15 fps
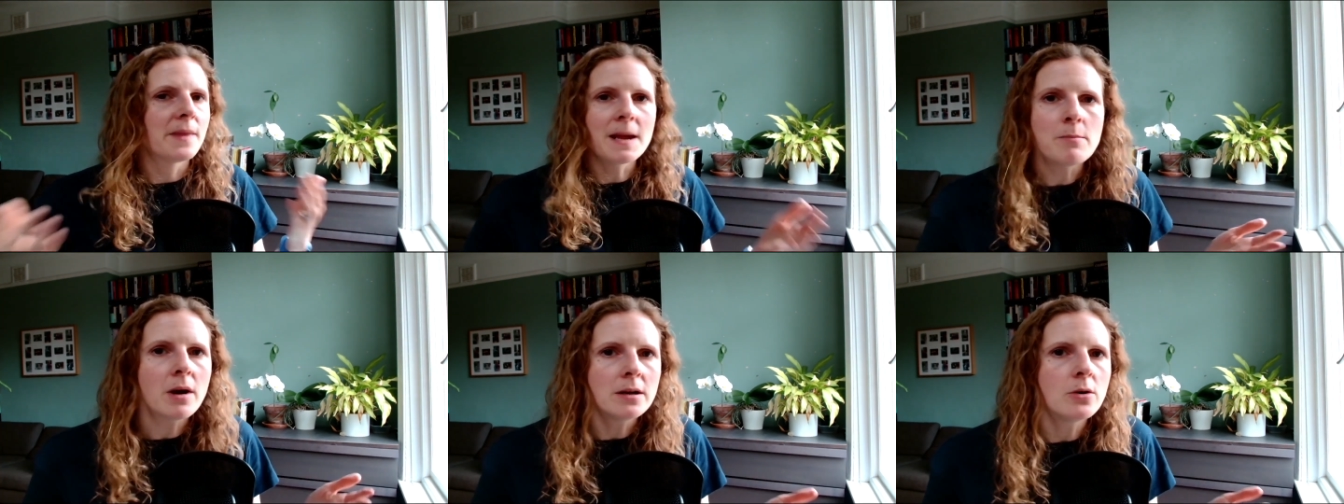
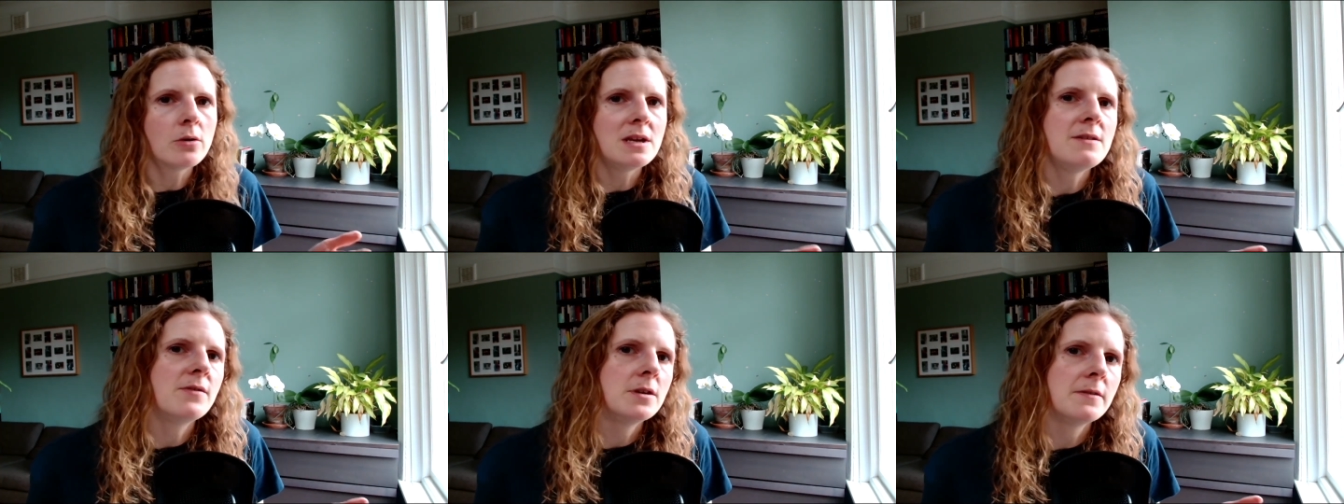They might
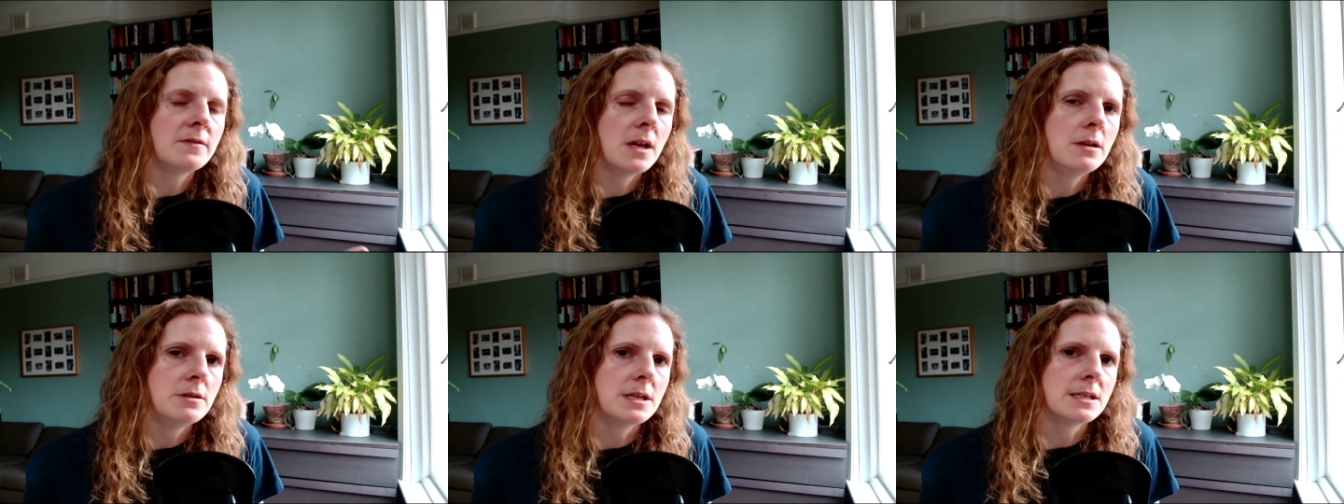not even
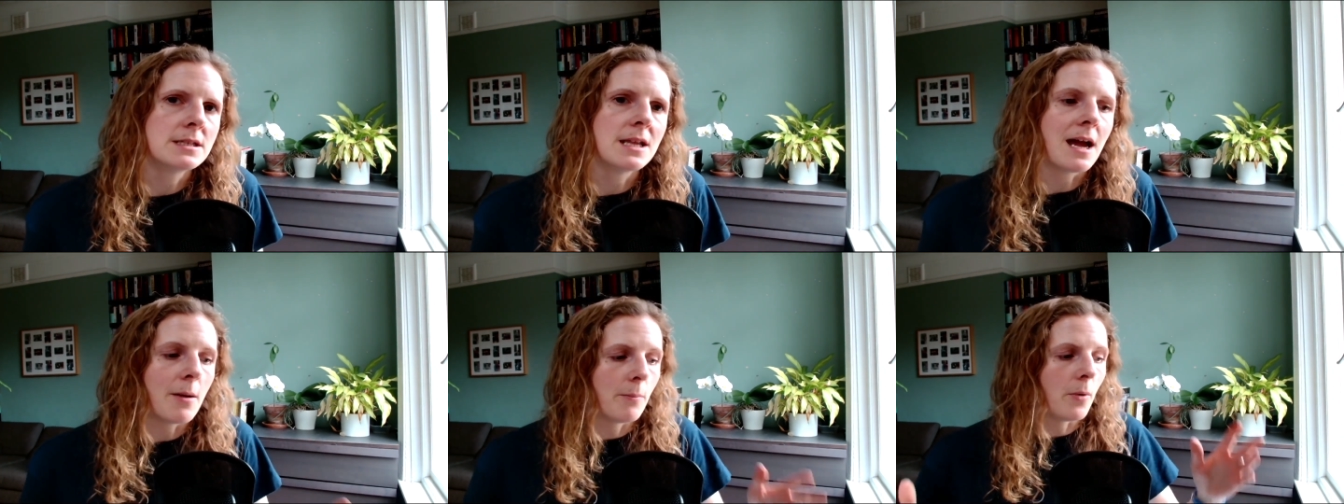have
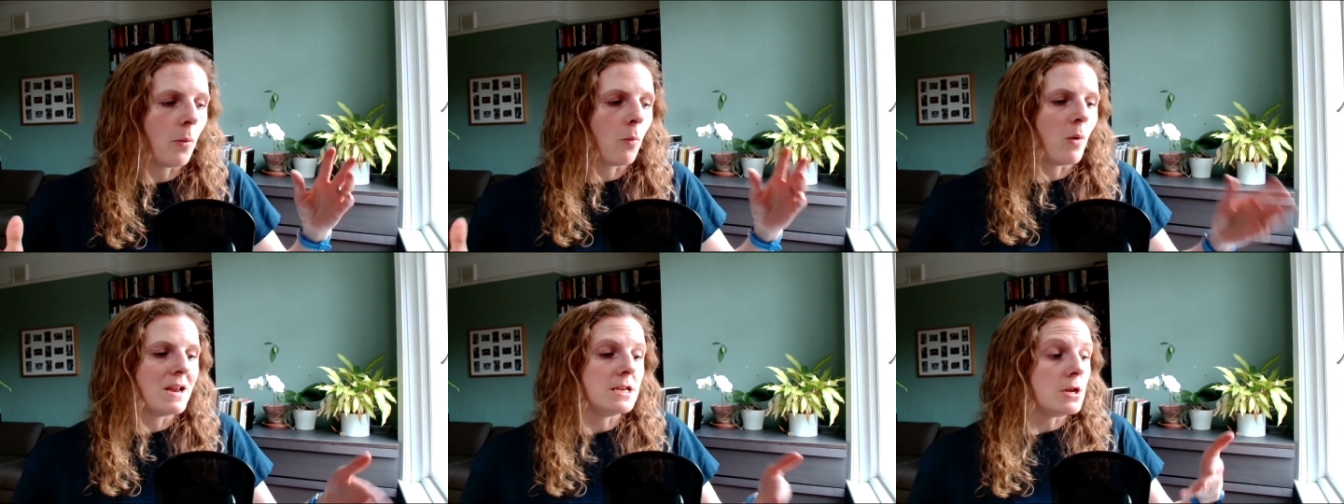noticed that,
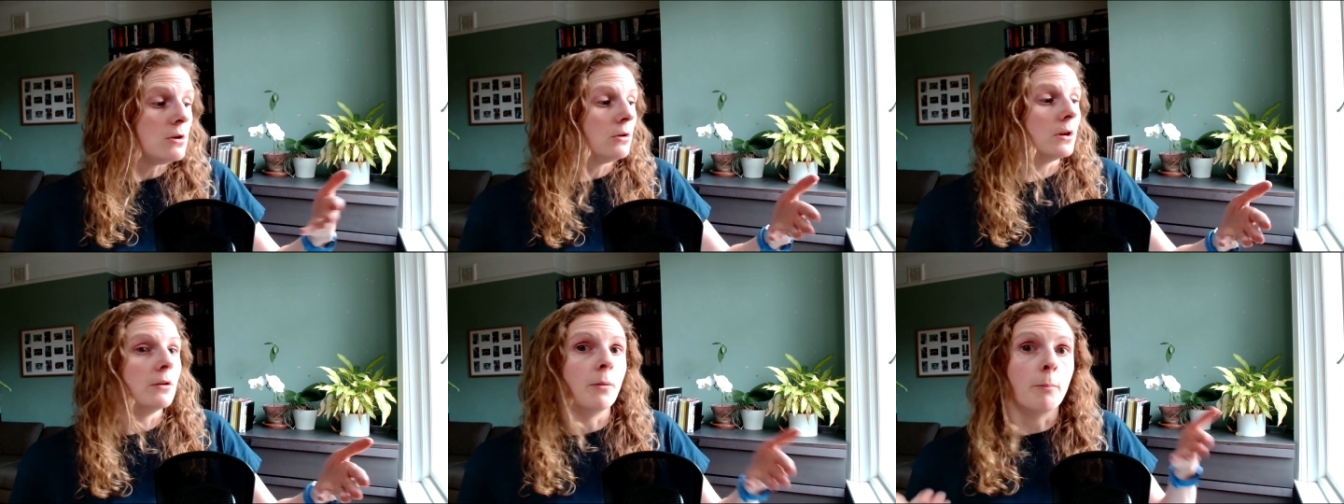but when
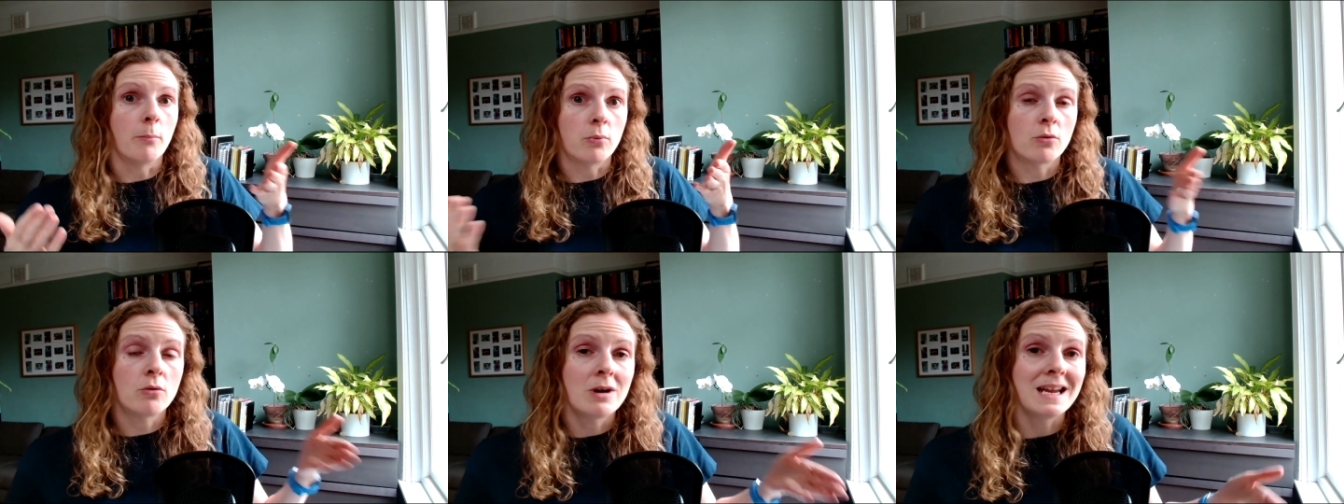you
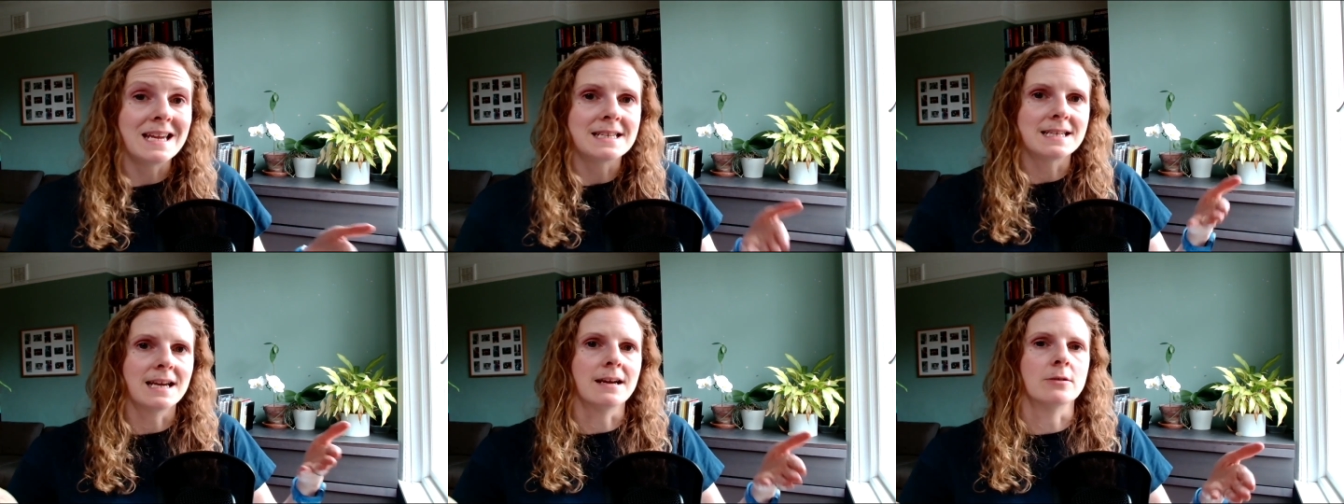can bring
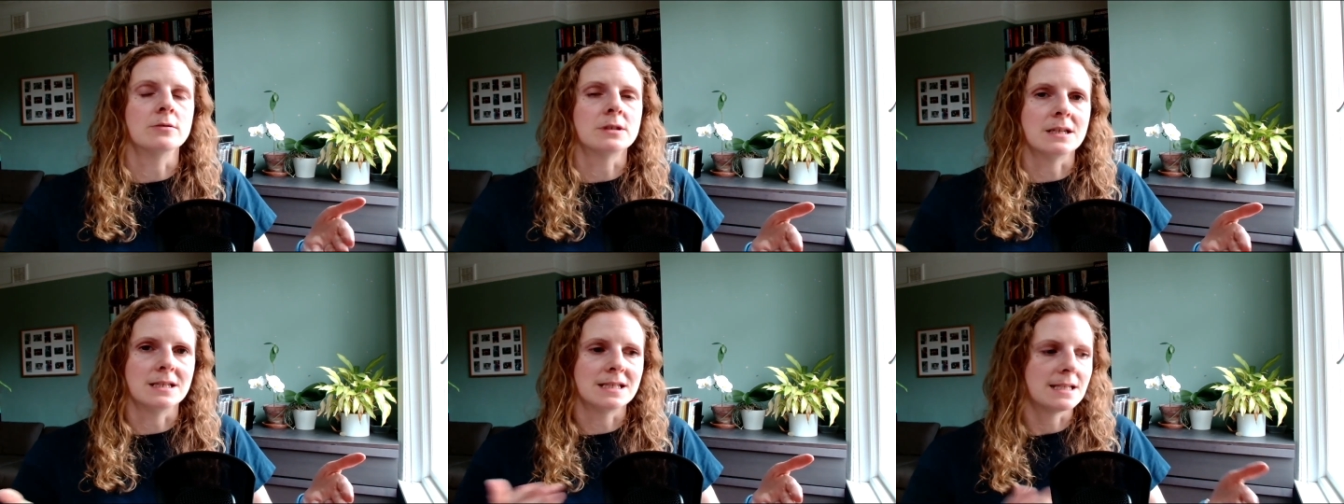it
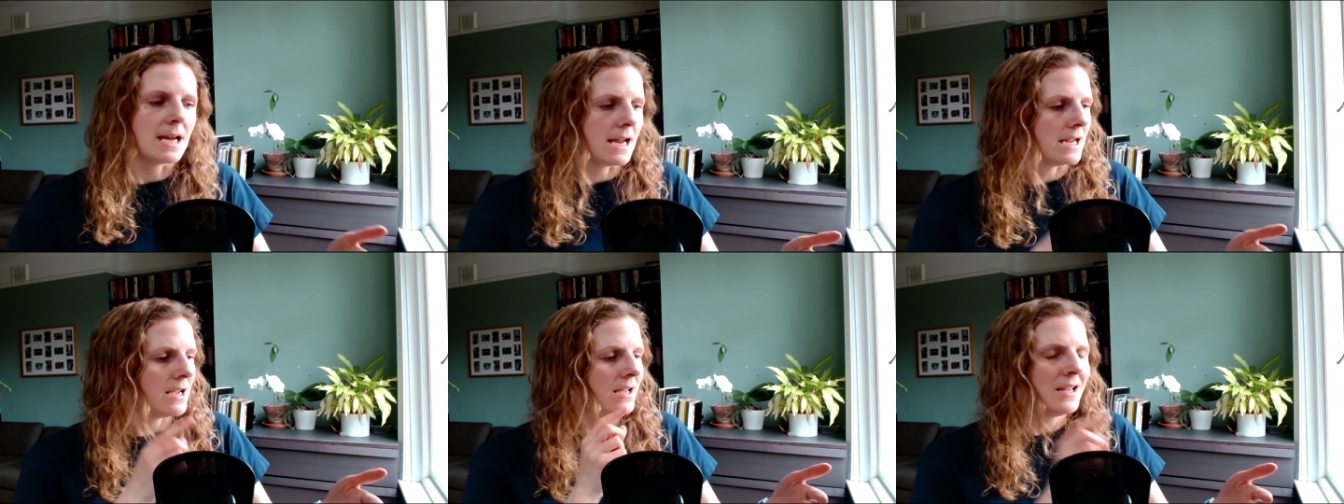out and
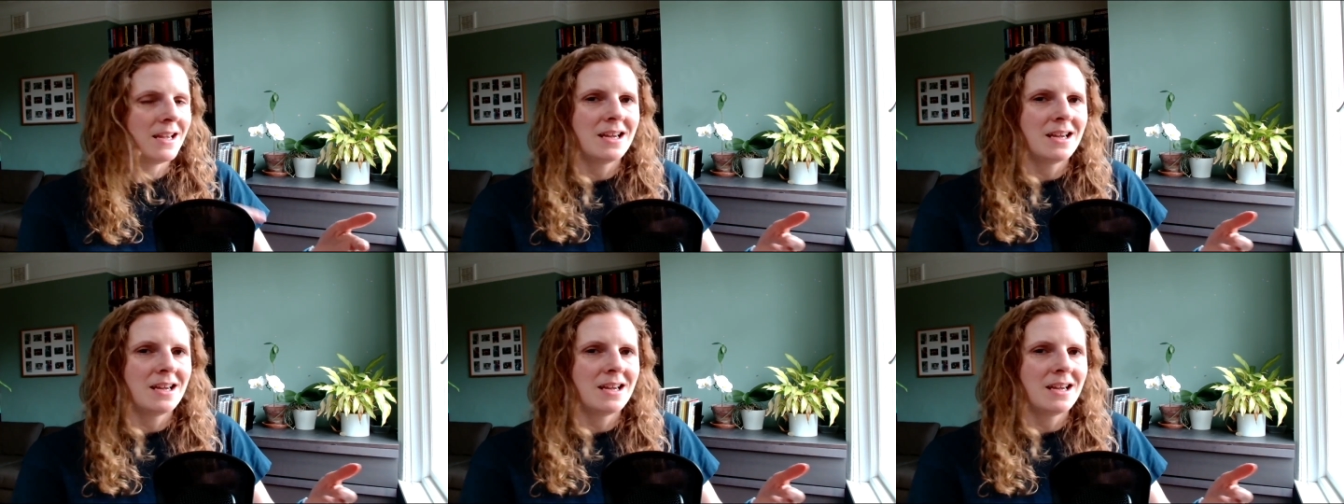say,